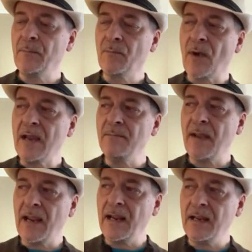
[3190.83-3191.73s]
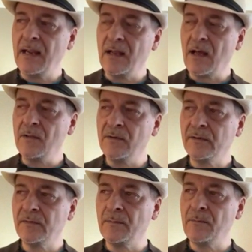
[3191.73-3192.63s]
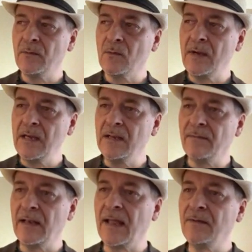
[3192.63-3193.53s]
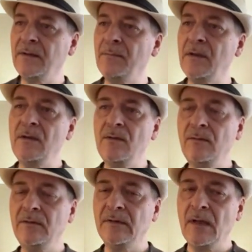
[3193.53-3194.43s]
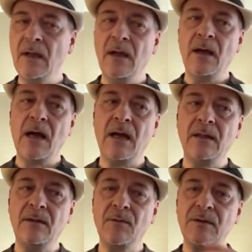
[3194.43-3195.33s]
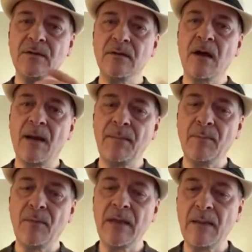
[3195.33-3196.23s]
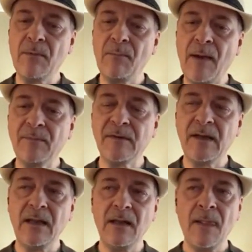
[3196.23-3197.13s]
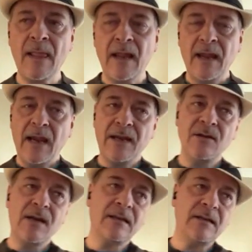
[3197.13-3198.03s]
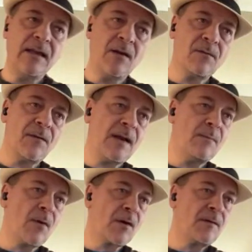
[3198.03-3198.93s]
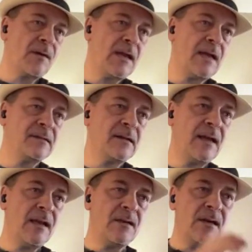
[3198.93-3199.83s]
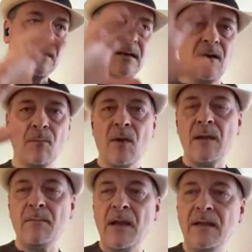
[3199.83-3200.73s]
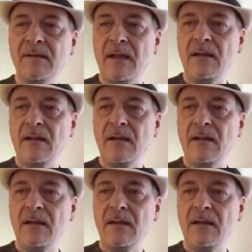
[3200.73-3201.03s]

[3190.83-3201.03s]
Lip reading: Brian May and others from Queen have allowed them to use the original copy of Bohemian Rhapsody, and you get to hear Freddie Mercury isolated, you get to hear Brian May's